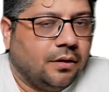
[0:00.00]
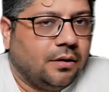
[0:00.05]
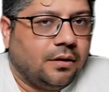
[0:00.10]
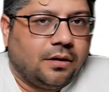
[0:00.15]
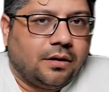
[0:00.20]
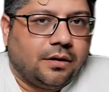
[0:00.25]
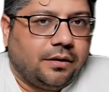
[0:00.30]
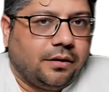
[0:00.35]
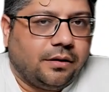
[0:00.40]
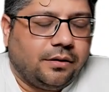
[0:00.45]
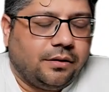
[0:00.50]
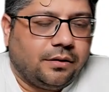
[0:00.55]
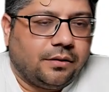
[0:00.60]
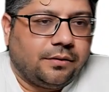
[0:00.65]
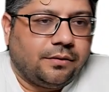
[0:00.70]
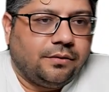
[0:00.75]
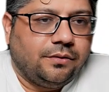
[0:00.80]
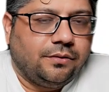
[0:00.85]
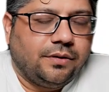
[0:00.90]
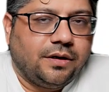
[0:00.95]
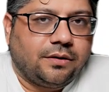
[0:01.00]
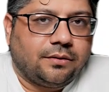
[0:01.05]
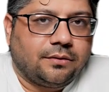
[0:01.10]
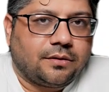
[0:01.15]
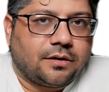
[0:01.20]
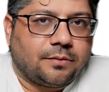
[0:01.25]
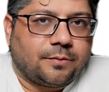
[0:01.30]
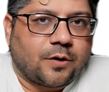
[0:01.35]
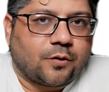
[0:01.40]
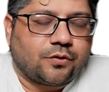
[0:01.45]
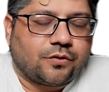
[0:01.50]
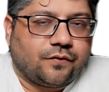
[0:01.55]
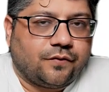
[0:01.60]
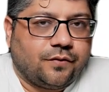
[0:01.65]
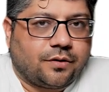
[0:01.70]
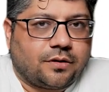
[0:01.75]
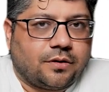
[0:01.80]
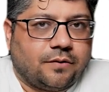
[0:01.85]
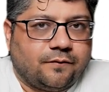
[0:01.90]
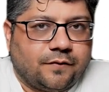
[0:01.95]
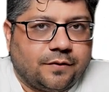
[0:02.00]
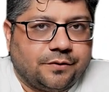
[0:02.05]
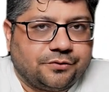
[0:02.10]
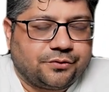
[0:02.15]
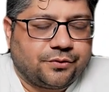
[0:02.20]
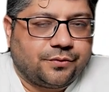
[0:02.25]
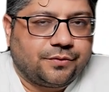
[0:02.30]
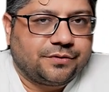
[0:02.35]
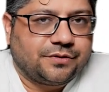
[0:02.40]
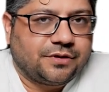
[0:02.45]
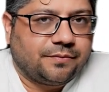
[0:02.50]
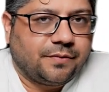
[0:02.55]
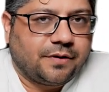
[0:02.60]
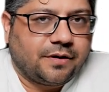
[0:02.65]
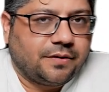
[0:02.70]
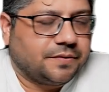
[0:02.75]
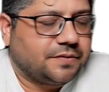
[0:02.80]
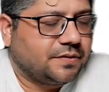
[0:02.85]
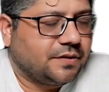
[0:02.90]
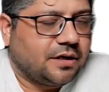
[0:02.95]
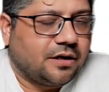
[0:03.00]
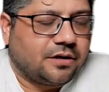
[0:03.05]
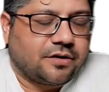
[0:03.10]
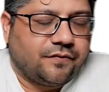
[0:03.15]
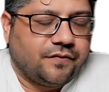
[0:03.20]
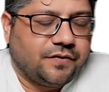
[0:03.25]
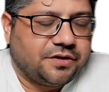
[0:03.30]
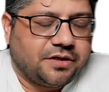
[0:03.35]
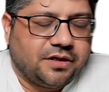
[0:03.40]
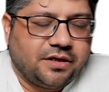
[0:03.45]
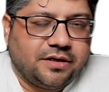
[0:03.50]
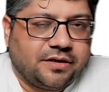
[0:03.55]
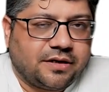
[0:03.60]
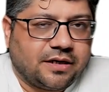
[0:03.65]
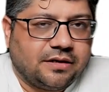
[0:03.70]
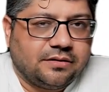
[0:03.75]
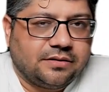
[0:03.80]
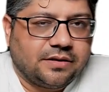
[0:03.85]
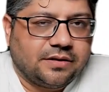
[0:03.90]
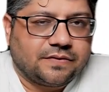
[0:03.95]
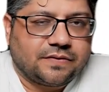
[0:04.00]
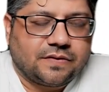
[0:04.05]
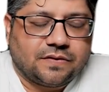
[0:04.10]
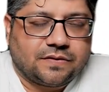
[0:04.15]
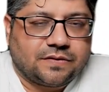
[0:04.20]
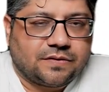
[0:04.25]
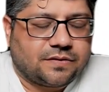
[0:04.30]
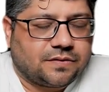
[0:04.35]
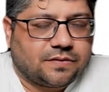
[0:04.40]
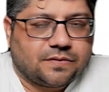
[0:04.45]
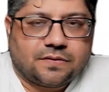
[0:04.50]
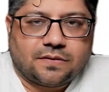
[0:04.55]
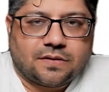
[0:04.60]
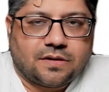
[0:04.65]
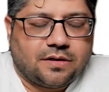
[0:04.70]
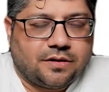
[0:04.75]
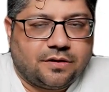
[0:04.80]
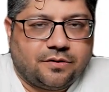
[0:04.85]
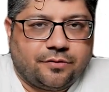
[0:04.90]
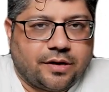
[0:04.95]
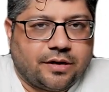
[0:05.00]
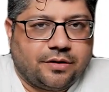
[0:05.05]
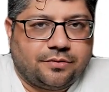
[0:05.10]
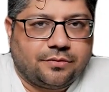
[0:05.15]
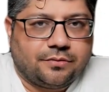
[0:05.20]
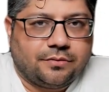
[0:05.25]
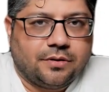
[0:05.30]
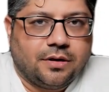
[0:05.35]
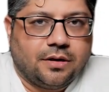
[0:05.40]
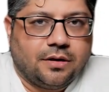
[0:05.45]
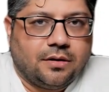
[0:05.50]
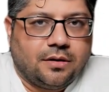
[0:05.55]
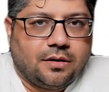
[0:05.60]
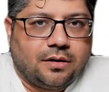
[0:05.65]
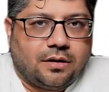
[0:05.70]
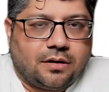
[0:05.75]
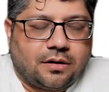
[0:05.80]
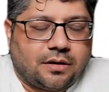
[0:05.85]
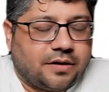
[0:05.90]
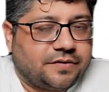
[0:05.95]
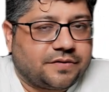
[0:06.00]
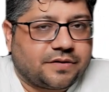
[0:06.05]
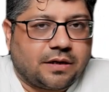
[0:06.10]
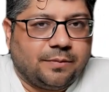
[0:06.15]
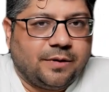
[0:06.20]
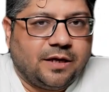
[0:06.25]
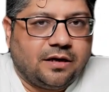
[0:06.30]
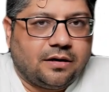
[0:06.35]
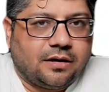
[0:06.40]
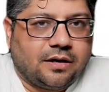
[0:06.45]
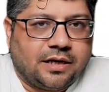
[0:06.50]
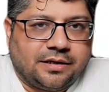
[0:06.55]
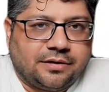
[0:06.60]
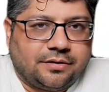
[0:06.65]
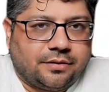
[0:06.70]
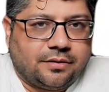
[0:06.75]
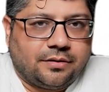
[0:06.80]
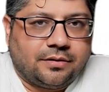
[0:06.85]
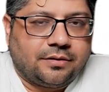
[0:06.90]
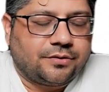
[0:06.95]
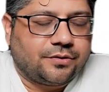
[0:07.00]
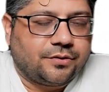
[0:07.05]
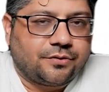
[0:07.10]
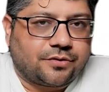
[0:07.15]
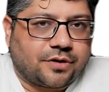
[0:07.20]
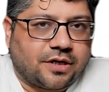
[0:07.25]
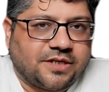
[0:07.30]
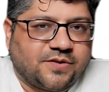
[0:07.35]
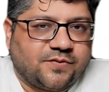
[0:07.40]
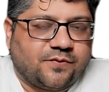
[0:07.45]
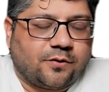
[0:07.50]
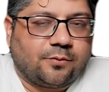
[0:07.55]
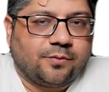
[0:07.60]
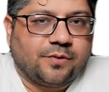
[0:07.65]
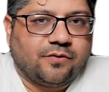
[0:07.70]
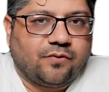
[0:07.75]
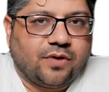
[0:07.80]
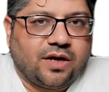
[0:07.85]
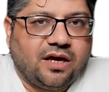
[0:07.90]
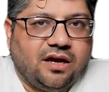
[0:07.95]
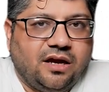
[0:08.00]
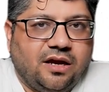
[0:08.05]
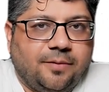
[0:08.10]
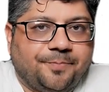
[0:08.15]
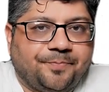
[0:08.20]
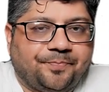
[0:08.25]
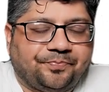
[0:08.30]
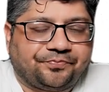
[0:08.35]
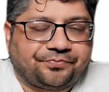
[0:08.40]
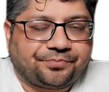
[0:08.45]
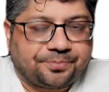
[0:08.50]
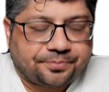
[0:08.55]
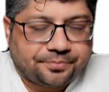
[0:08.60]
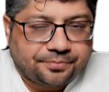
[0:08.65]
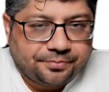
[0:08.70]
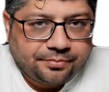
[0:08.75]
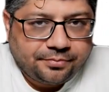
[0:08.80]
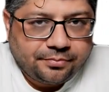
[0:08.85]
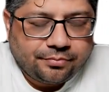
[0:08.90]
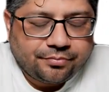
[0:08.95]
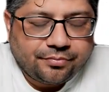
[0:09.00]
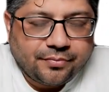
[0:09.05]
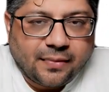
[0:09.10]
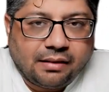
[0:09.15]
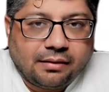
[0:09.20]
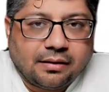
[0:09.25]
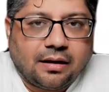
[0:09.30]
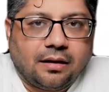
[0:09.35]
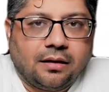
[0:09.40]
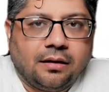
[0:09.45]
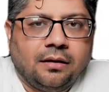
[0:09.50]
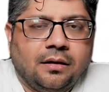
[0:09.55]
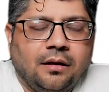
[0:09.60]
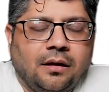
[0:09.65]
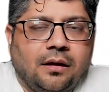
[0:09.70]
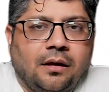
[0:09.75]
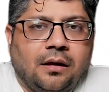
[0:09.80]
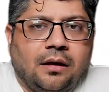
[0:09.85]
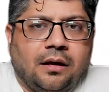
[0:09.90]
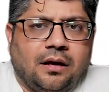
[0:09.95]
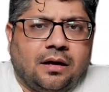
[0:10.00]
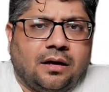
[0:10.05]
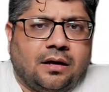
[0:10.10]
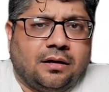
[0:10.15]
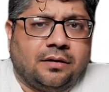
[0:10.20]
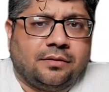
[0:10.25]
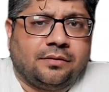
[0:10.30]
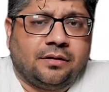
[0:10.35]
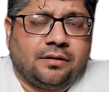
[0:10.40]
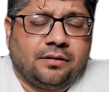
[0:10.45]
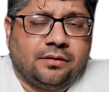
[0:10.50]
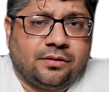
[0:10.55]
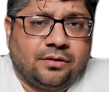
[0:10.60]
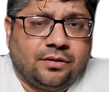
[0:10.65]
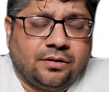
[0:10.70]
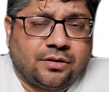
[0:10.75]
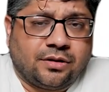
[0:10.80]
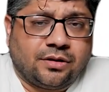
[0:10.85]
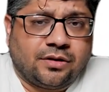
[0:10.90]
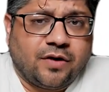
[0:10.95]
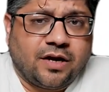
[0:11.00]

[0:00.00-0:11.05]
you need to come out of your comfort zones, and because artificial intelligence is going to is coming to transform the way uh, and the way